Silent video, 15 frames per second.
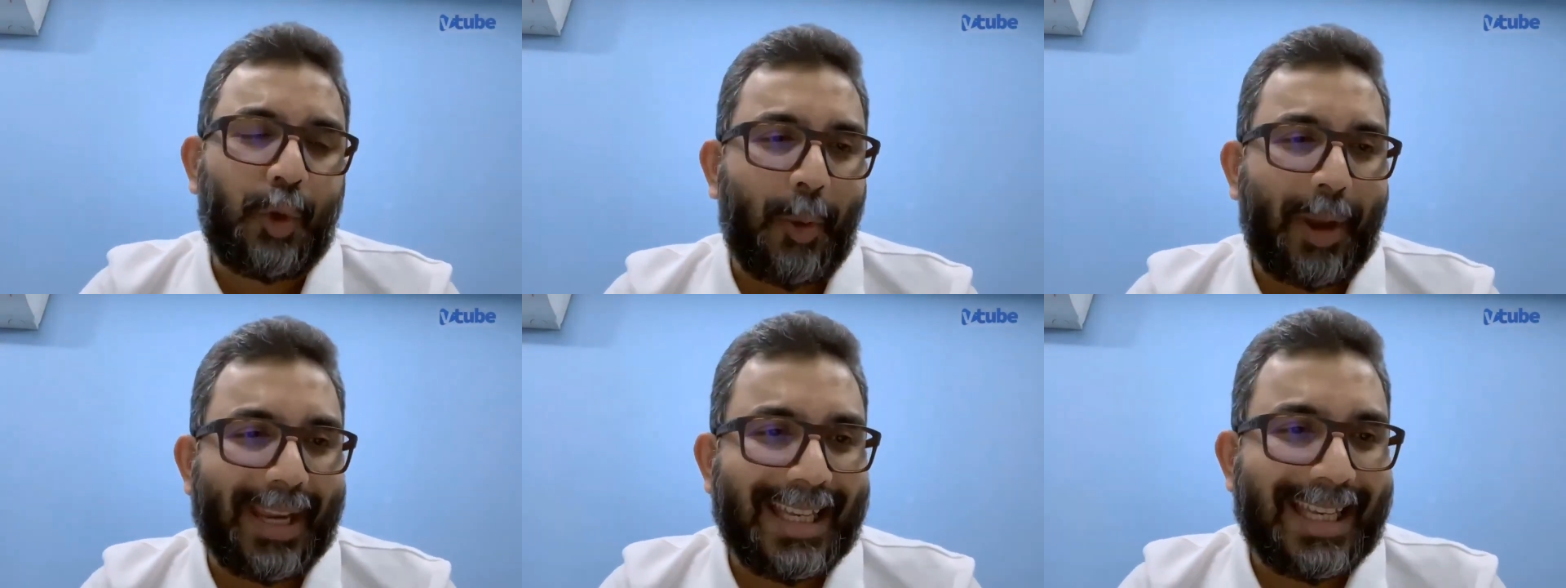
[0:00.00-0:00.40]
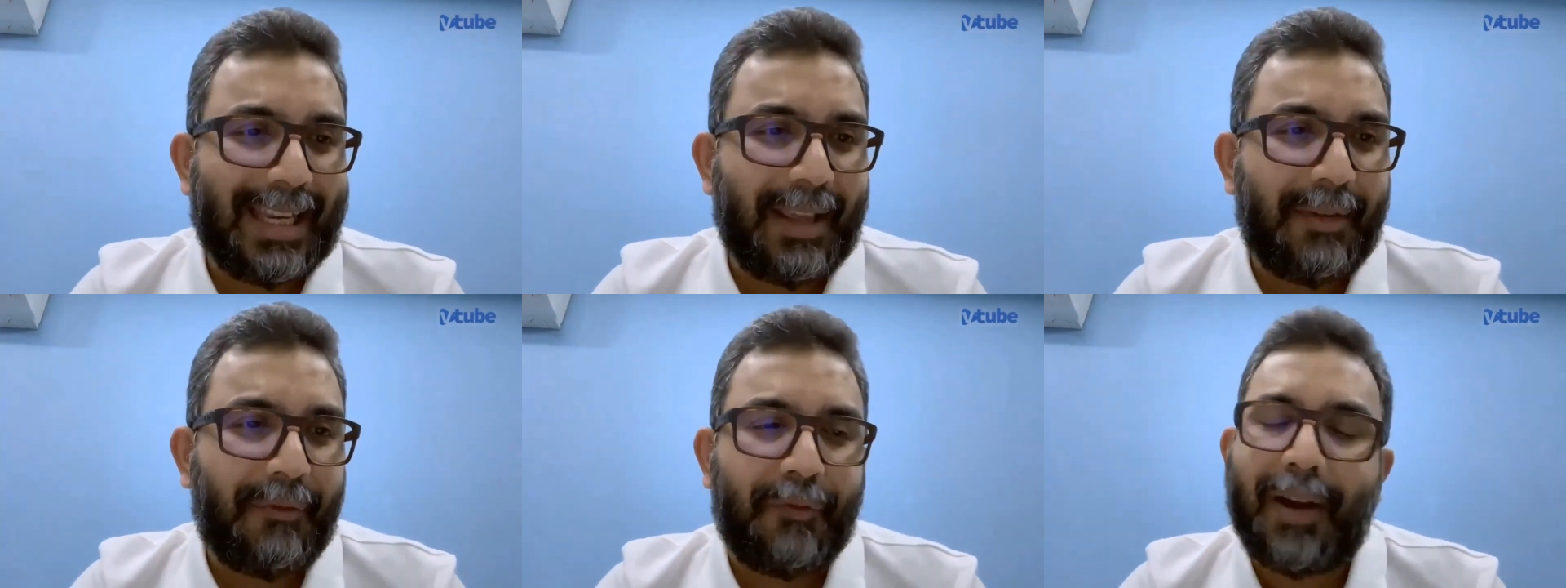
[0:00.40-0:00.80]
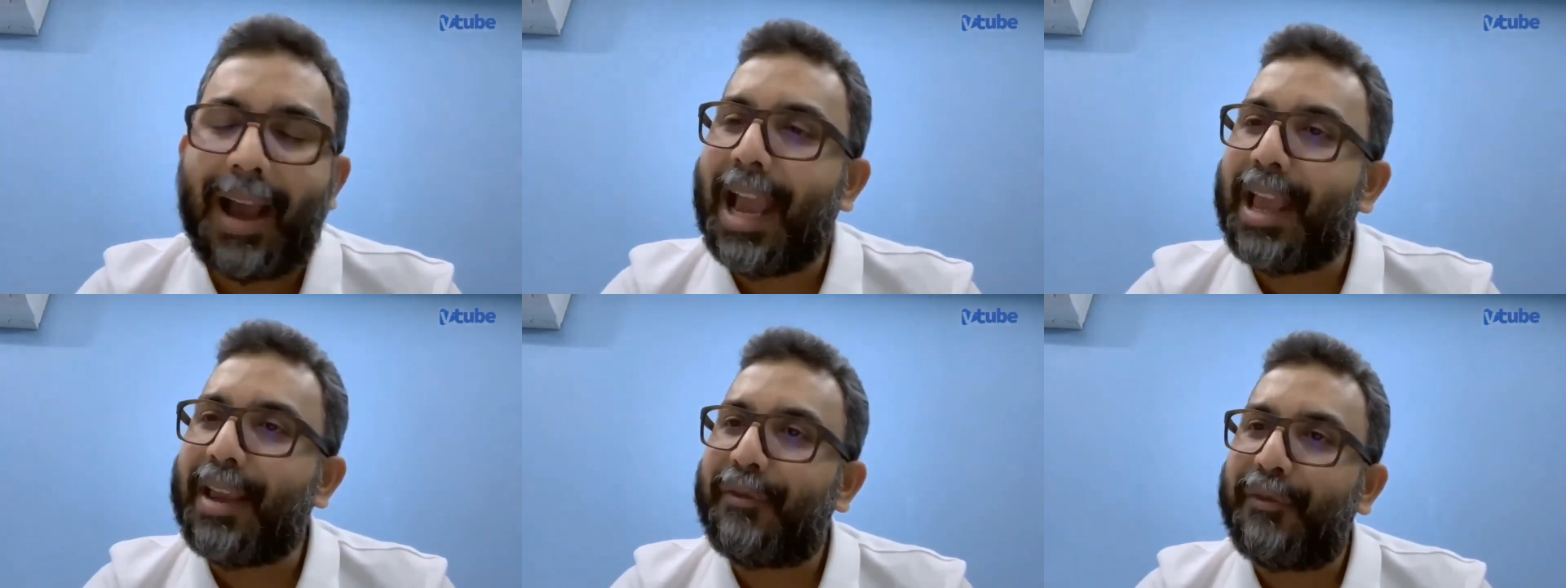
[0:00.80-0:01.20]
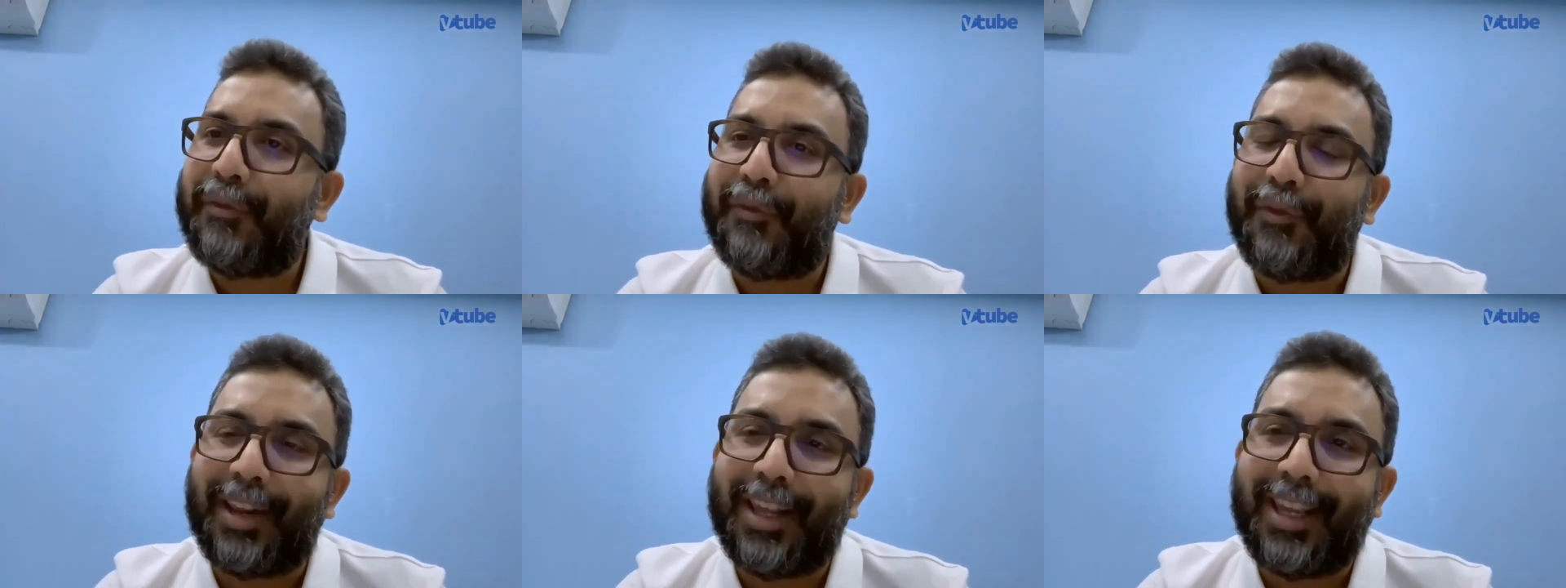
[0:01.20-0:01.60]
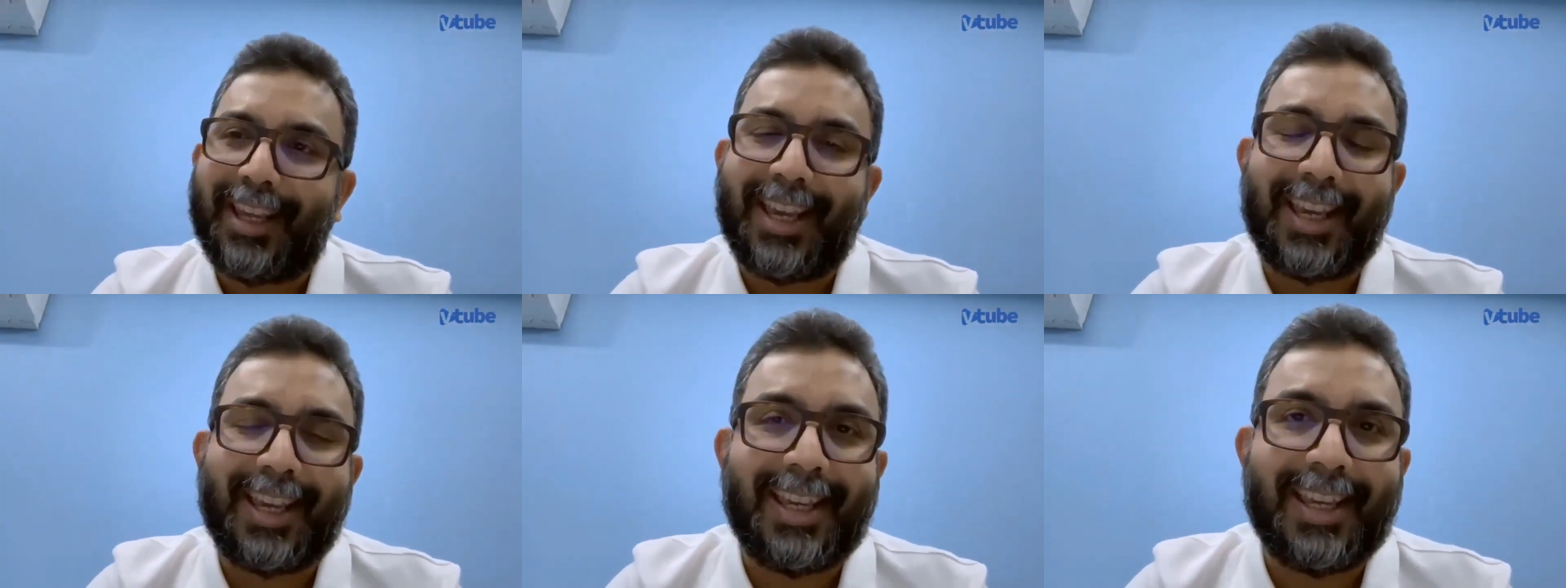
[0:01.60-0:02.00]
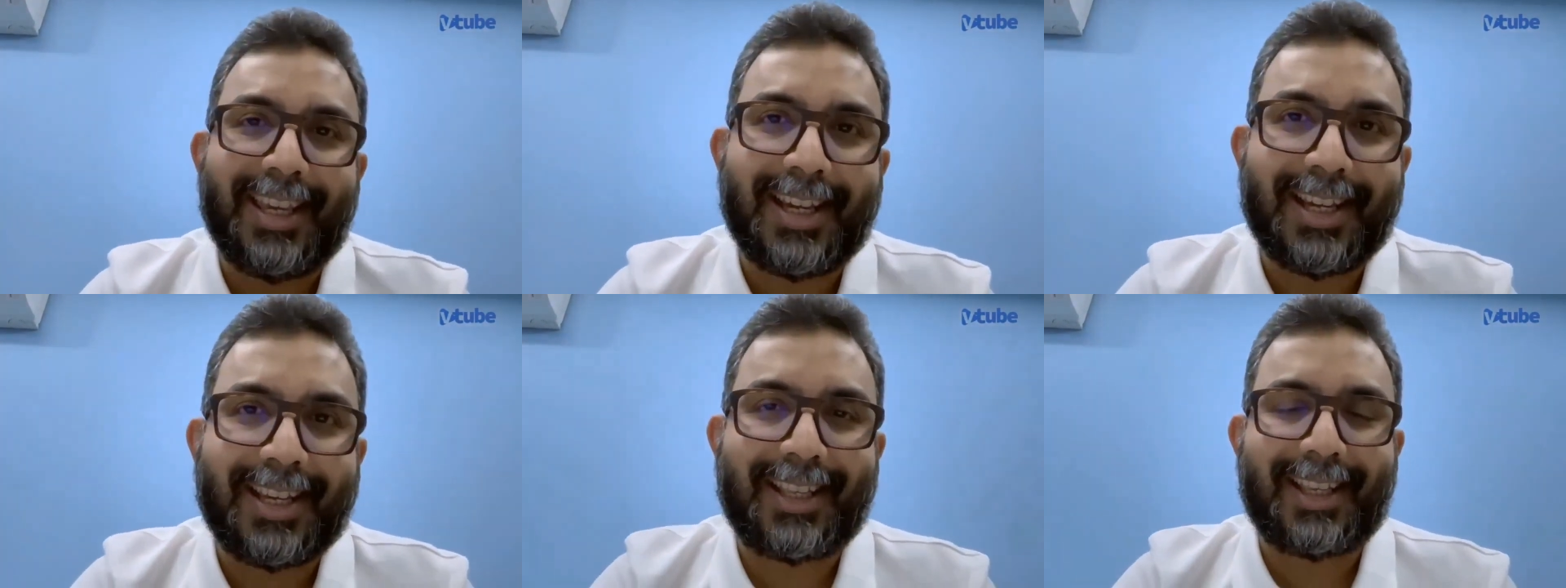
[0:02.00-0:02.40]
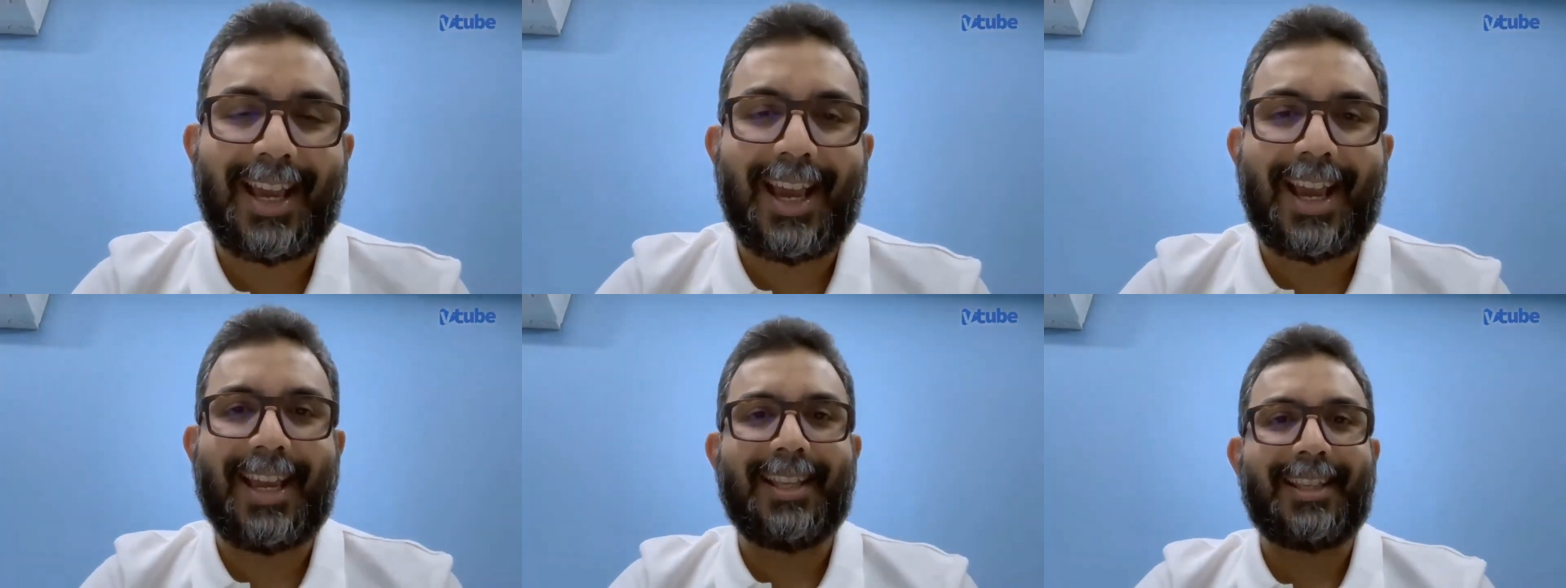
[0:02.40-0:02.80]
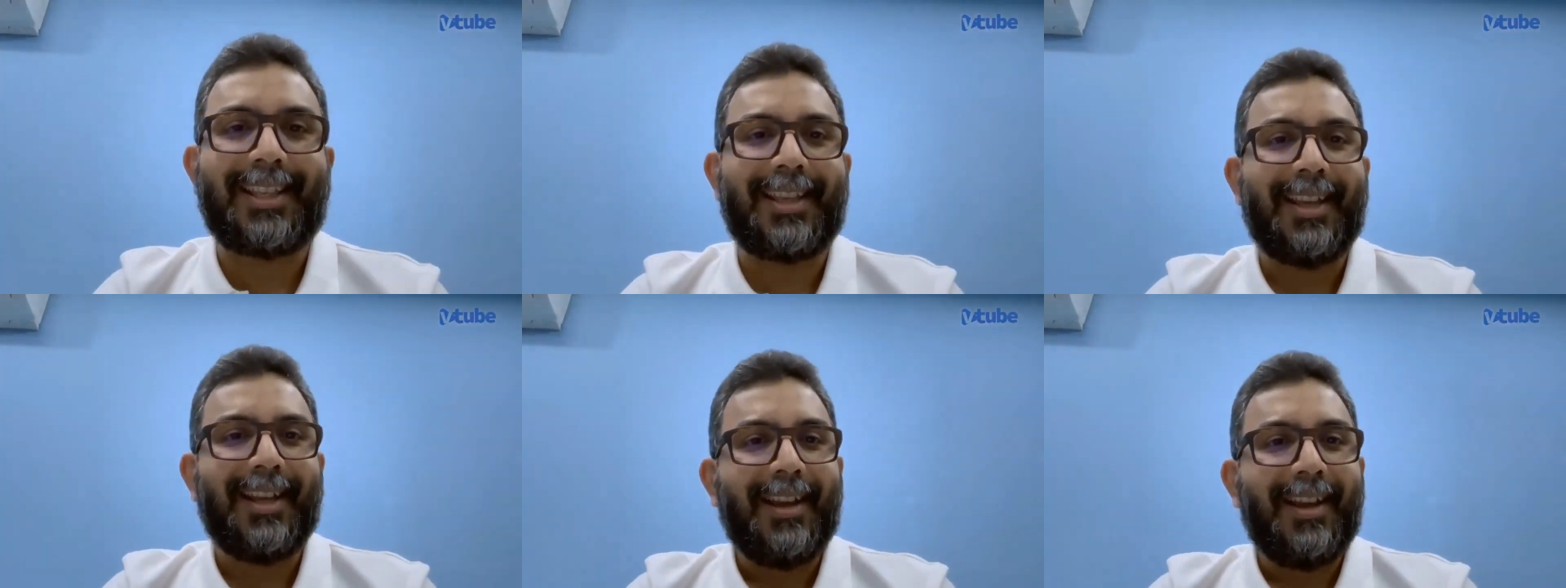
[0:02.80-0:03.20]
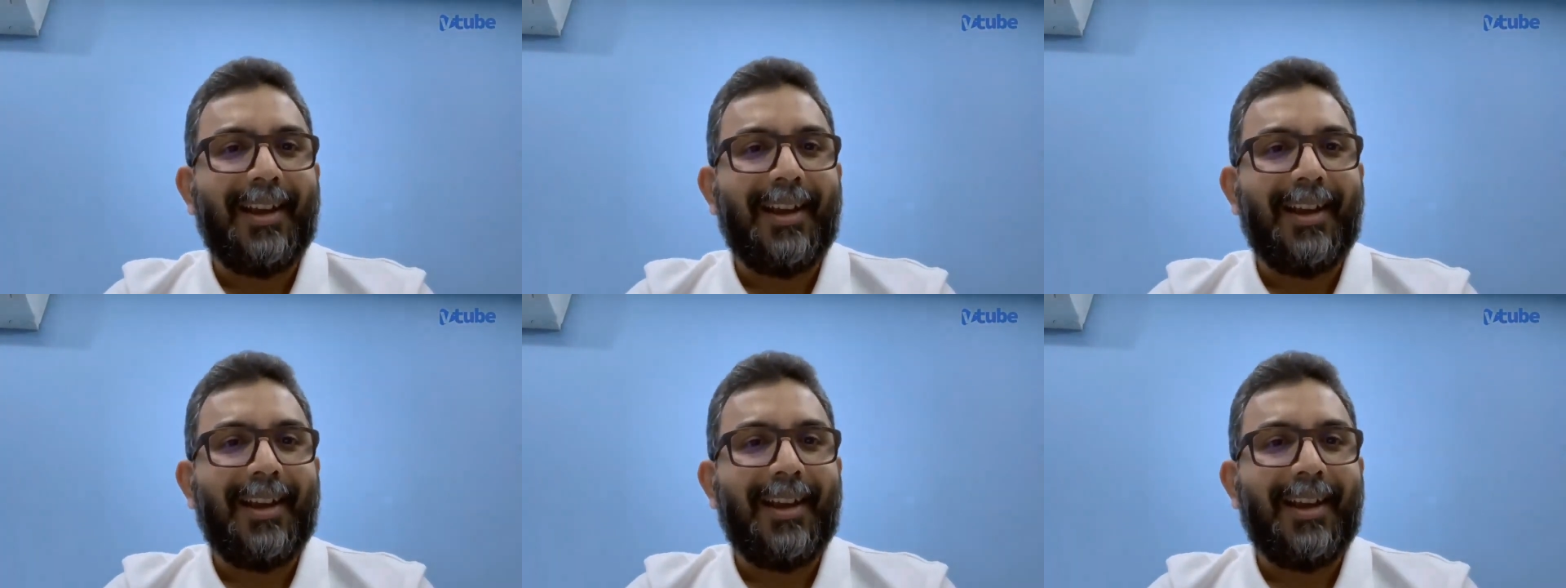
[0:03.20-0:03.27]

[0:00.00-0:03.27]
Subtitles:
25 freaking years, guys.